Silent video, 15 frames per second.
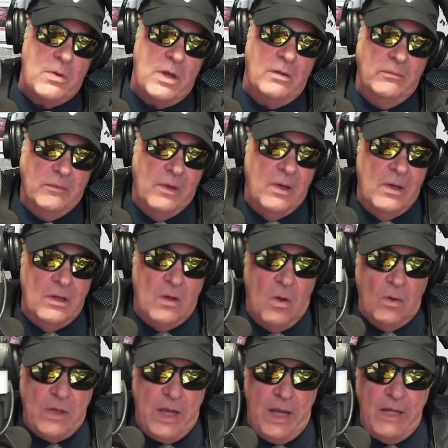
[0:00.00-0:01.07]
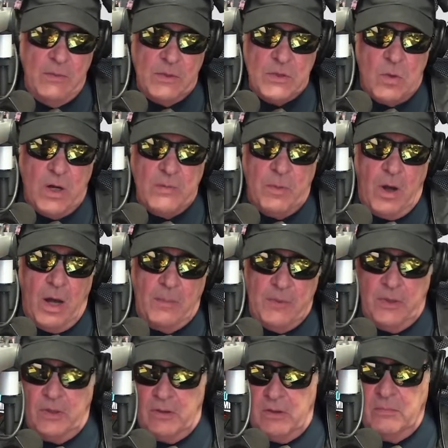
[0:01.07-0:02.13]
that cocaine was quite
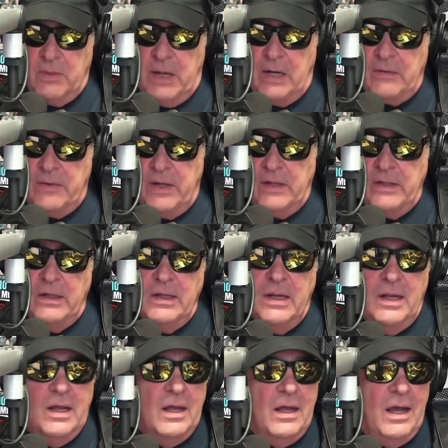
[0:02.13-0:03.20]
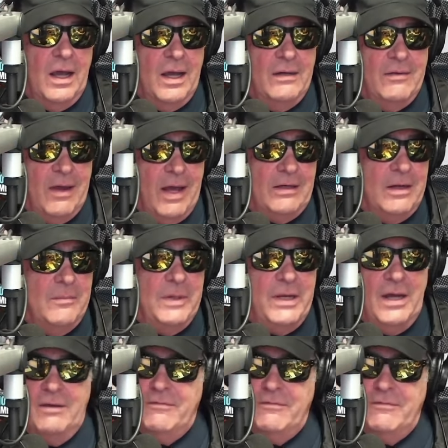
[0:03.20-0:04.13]
popular back then, and that can be